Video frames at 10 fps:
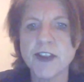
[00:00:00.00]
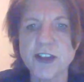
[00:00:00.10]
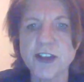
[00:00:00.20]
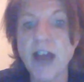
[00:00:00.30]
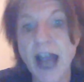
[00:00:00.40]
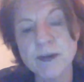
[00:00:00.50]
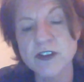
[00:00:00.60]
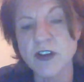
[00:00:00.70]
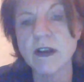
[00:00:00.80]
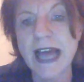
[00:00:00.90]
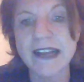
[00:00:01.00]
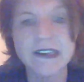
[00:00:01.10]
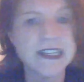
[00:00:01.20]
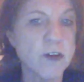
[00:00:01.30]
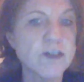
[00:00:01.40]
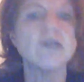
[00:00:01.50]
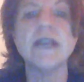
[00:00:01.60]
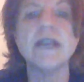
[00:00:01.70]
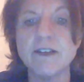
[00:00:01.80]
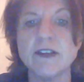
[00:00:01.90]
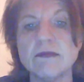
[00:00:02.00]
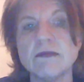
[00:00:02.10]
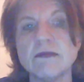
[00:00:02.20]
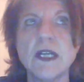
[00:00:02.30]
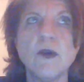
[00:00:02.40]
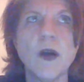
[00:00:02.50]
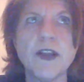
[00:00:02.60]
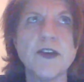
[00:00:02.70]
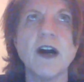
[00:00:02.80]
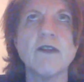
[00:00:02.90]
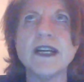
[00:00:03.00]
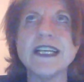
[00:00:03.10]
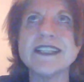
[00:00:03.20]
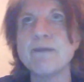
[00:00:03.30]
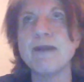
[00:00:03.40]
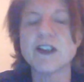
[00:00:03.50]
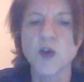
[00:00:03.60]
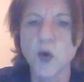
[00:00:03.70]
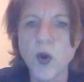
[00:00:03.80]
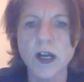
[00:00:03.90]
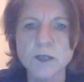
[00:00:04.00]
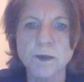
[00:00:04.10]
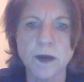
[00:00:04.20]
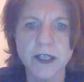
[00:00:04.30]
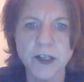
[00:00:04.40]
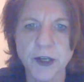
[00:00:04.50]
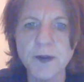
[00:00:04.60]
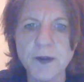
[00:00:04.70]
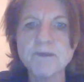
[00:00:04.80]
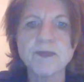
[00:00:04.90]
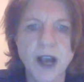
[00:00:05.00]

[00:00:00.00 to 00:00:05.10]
The stuff that happens on land is often even, well, you can't really say better or worse, but, you know,